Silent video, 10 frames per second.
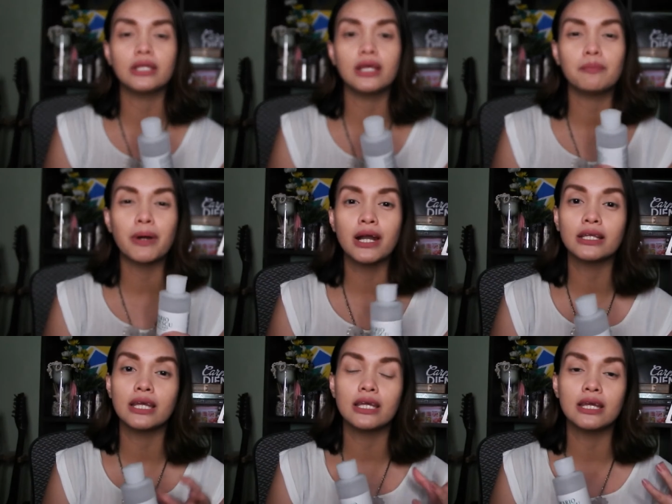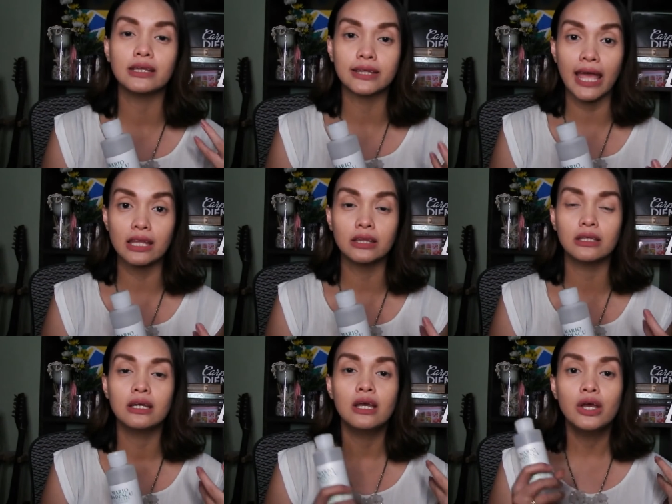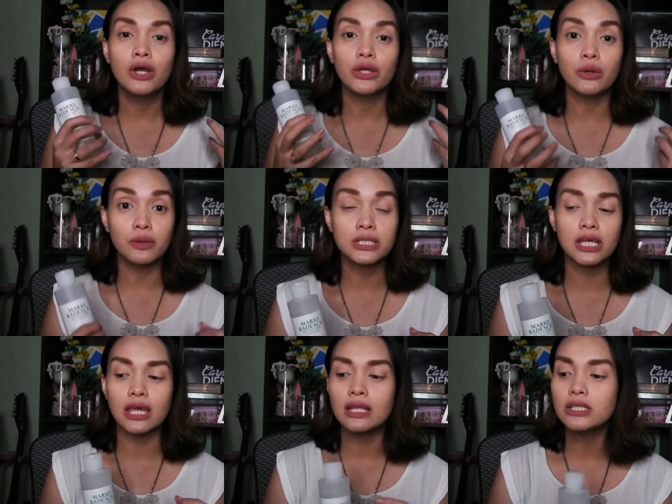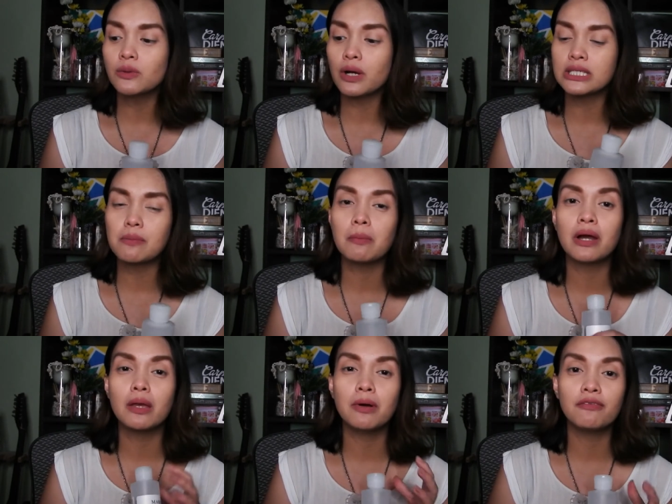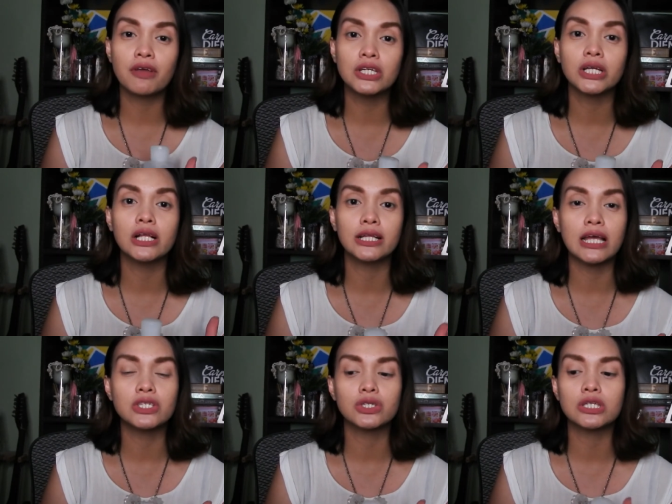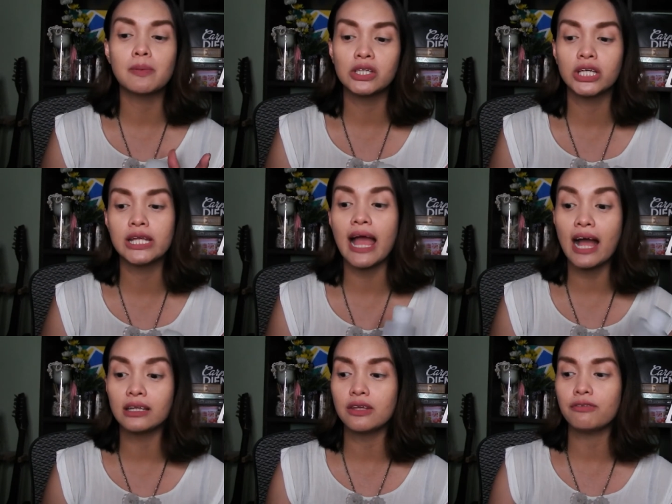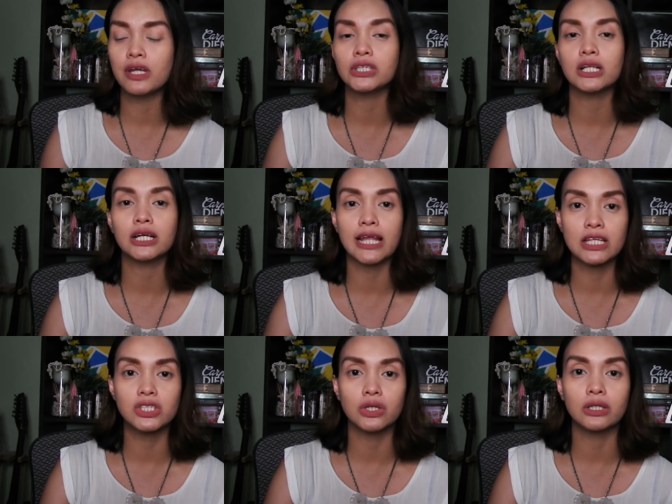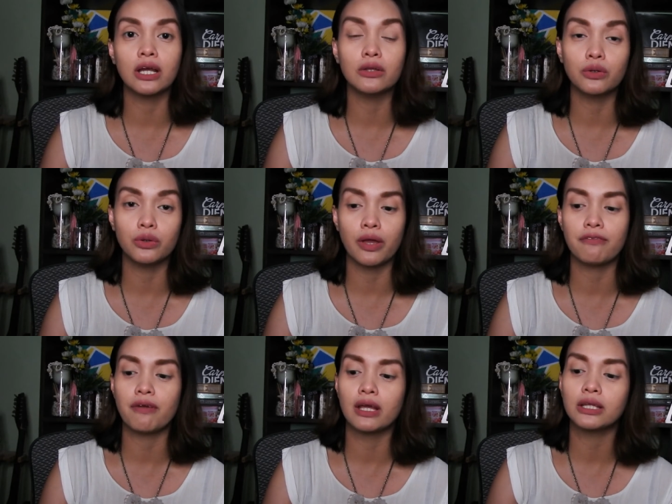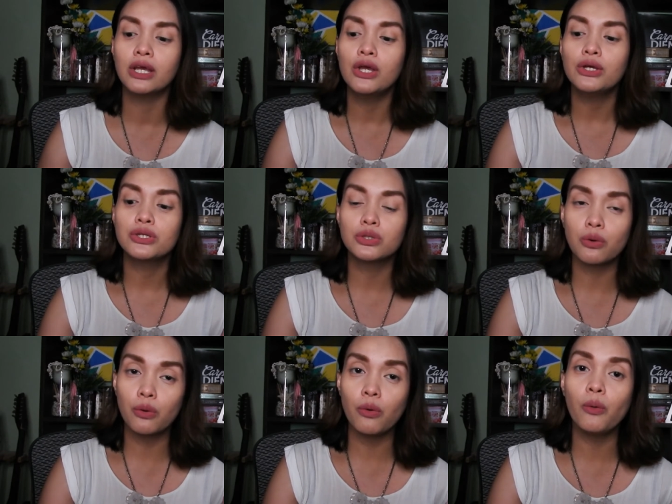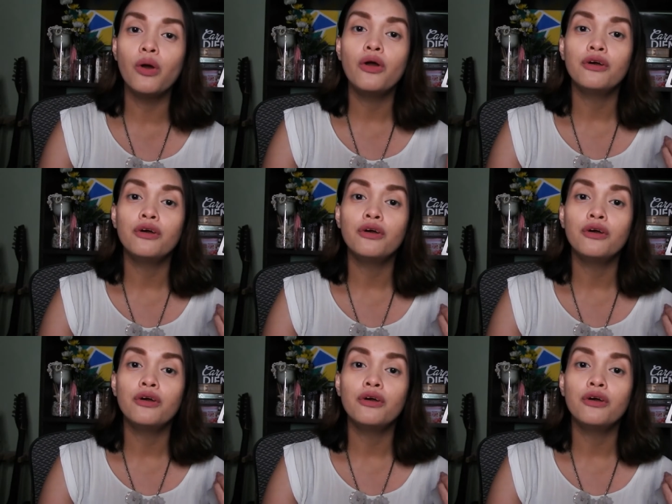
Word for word: na parang nagiging tight yung skin. So, kasi may mga ibang facial cleanser, especially acne facial cleanser, na ganun yung effect. So,